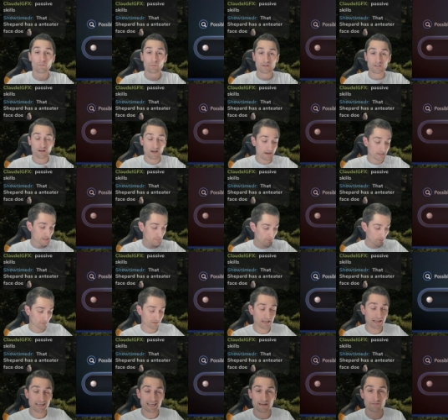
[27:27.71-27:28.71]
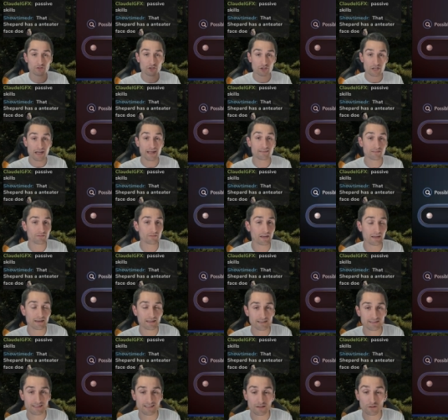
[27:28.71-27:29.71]
we talked about that, you have a chance of
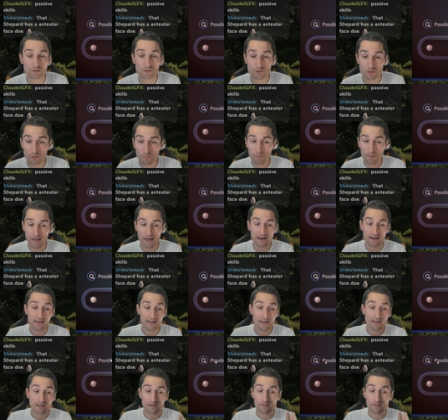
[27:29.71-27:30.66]
getting a tier two pet.